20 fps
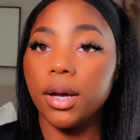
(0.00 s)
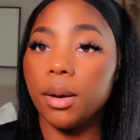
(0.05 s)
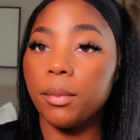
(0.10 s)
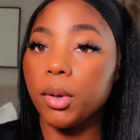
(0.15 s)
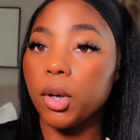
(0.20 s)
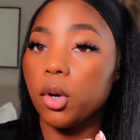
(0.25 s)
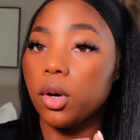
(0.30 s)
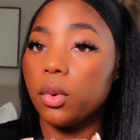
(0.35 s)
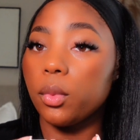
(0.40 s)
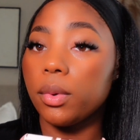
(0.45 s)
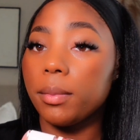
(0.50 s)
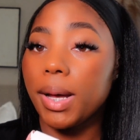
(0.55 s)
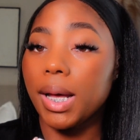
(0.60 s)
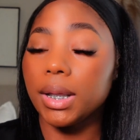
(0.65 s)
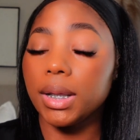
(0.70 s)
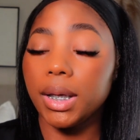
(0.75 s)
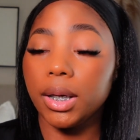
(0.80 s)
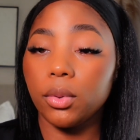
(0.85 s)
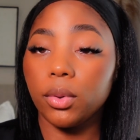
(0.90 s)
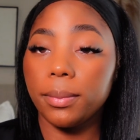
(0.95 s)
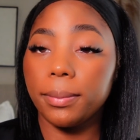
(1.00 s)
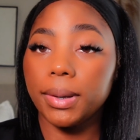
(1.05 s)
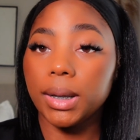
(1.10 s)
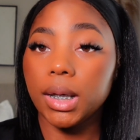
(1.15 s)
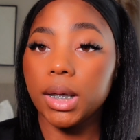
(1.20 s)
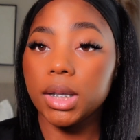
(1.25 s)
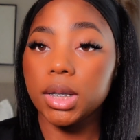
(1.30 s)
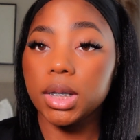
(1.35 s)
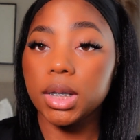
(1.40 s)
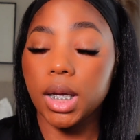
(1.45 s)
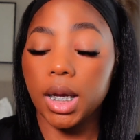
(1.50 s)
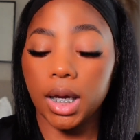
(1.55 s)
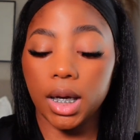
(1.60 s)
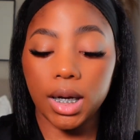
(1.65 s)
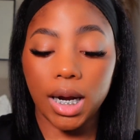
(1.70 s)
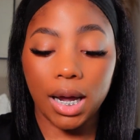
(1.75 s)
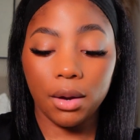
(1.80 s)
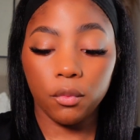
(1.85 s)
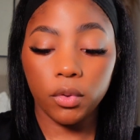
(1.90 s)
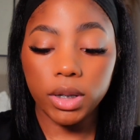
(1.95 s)
I'm going with my liquid blush,
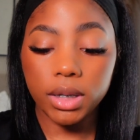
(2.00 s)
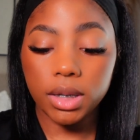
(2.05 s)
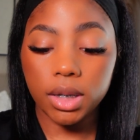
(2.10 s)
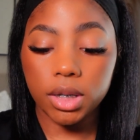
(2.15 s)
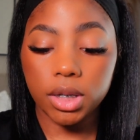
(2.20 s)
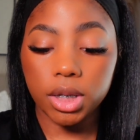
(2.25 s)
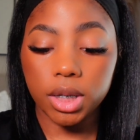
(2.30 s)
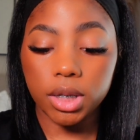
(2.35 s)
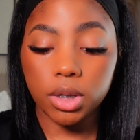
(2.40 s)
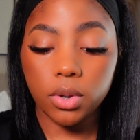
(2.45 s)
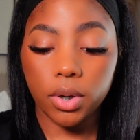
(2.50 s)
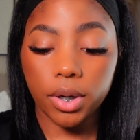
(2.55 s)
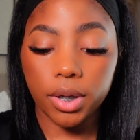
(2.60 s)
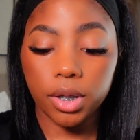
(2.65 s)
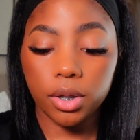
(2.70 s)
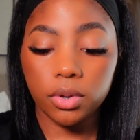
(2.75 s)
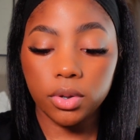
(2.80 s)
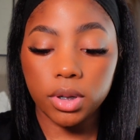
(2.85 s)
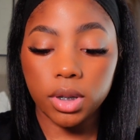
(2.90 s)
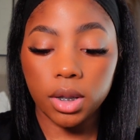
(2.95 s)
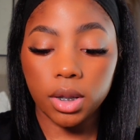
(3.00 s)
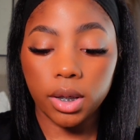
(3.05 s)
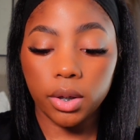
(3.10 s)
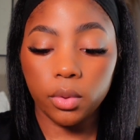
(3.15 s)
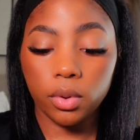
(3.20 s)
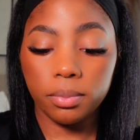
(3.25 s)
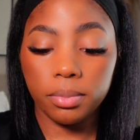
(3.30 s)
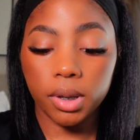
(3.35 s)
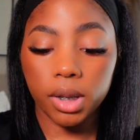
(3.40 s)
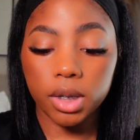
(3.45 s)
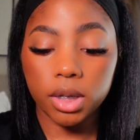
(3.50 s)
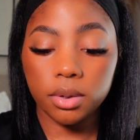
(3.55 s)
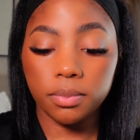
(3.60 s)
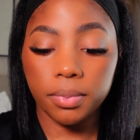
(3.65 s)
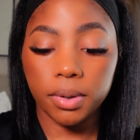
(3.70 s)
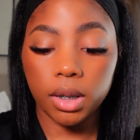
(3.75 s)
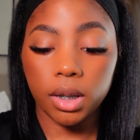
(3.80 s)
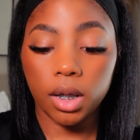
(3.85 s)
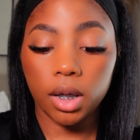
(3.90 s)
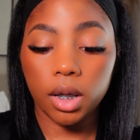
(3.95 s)
and I recently just started using liquid blush,
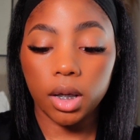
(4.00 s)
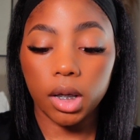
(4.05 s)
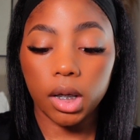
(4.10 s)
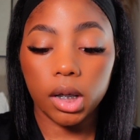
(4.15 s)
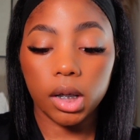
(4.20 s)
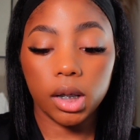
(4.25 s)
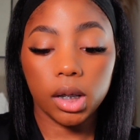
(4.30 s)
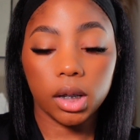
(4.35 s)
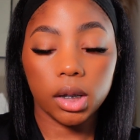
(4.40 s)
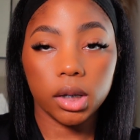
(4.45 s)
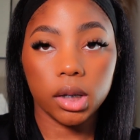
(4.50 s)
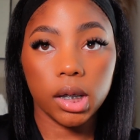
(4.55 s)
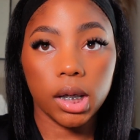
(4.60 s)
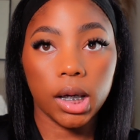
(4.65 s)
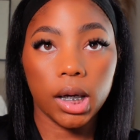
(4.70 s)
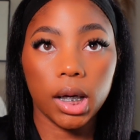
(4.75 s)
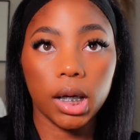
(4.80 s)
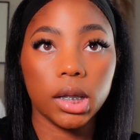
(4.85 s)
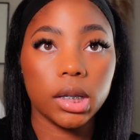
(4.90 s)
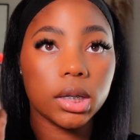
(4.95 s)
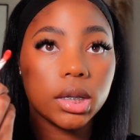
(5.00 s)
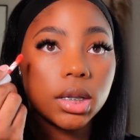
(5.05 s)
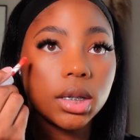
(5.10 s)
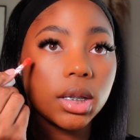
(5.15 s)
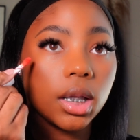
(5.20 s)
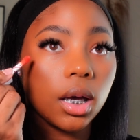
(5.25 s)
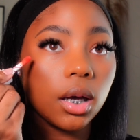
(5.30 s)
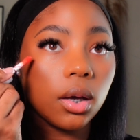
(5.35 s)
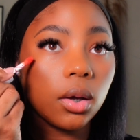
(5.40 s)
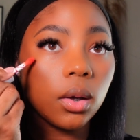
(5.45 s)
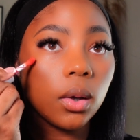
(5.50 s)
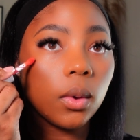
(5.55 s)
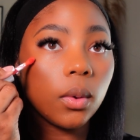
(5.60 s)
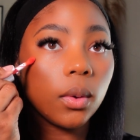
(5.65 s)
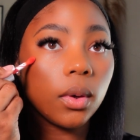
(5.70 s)
but it eats, so.